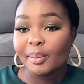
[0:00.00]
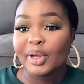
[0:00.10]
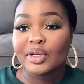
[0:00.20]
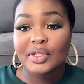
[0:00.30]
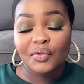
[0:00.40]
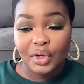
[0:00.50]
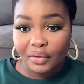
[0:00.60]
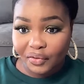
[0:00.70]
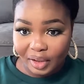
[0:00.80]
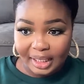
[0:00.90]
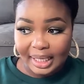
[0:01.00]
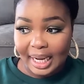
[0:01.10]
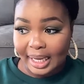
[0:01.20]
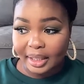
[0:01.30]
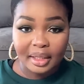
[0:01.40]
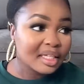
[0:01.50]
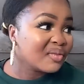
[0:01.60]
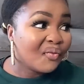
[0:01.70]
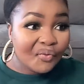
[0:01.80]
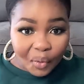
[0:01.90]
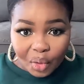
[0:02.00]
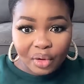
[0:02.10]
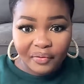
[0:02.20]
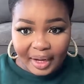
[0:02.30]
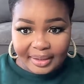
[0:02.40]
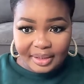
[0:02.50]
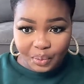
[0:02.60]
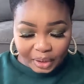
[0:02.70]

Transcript: Because if we don't fall in line, there's four of us.